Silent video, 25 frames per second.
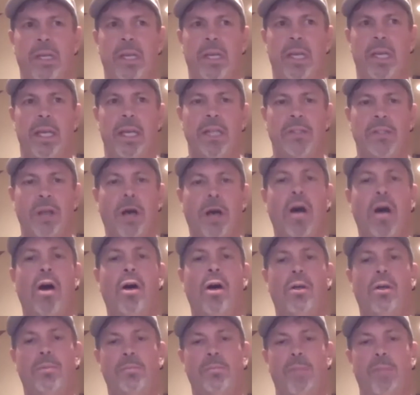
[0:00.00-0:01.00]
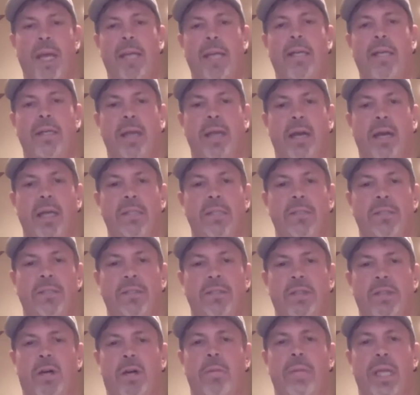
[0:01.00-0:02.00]
It's all mechanized. It's
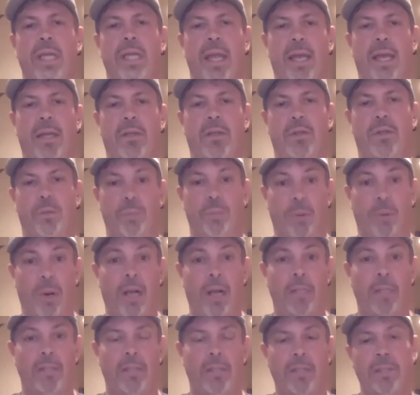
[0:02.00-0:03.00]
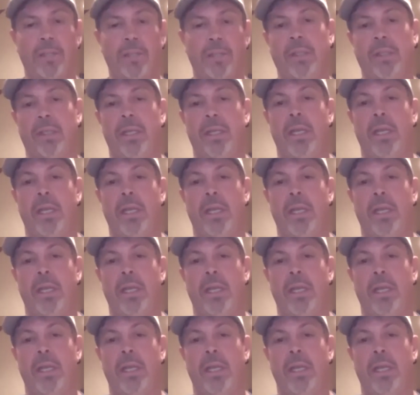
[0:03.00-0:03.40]
all mechanical processing.